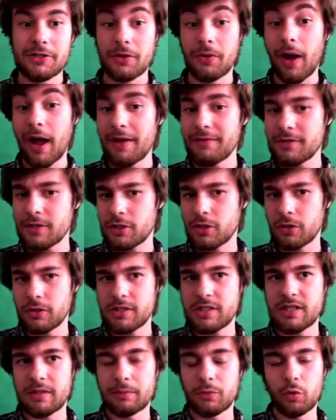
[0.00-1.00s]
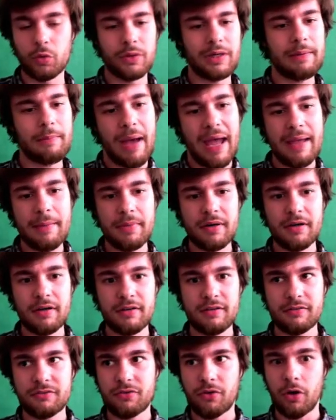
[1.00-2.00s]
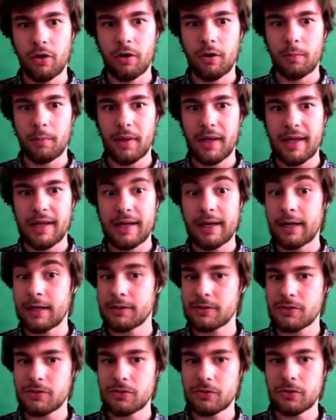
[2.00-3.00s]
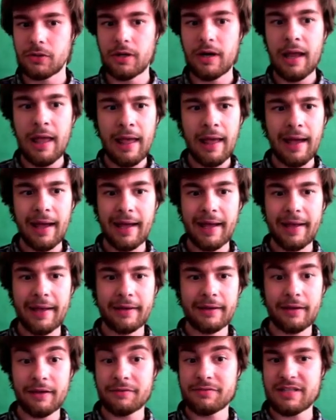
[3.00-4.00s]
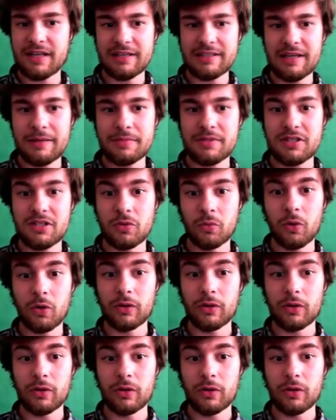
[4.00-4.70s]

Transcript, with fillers: so I've just gotten some green paper from a art store and I've sellotaped it to the